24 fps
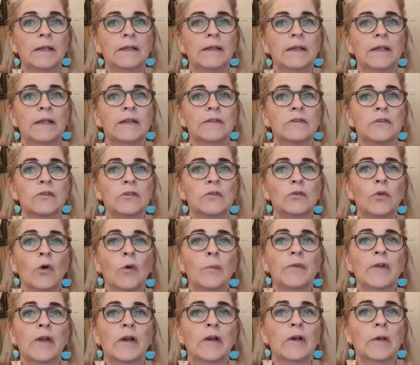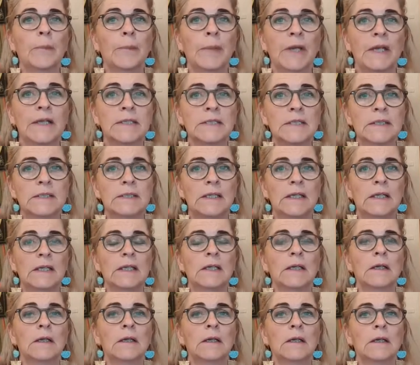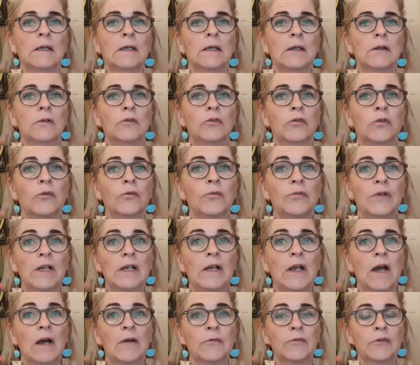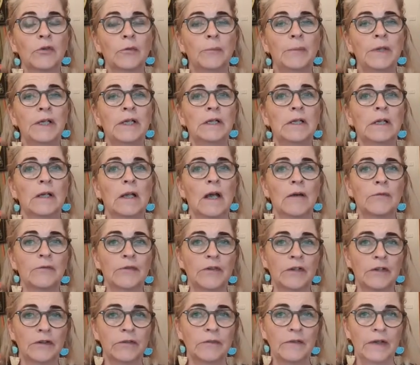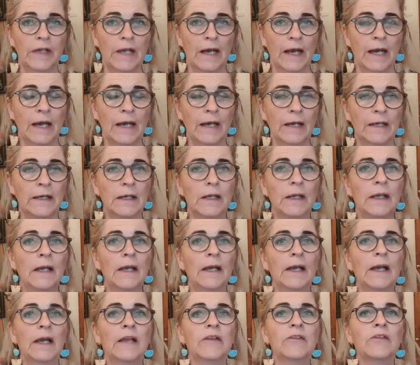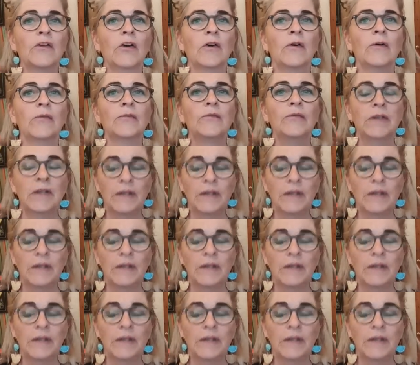that stops our capacity to feel love, to be the love that we are. And so